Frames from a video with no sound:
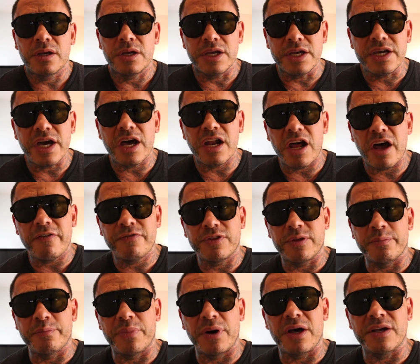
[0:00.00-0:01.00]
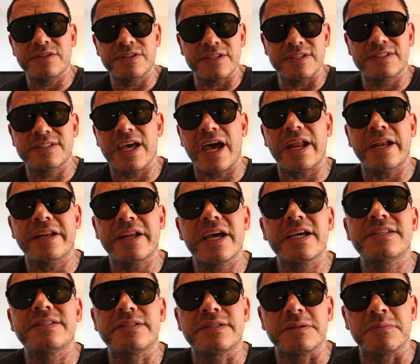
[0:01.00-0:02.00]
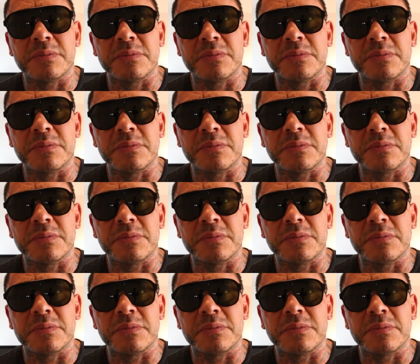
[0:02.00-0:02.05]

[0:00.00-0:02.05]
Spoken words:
He got off the bus, he sat next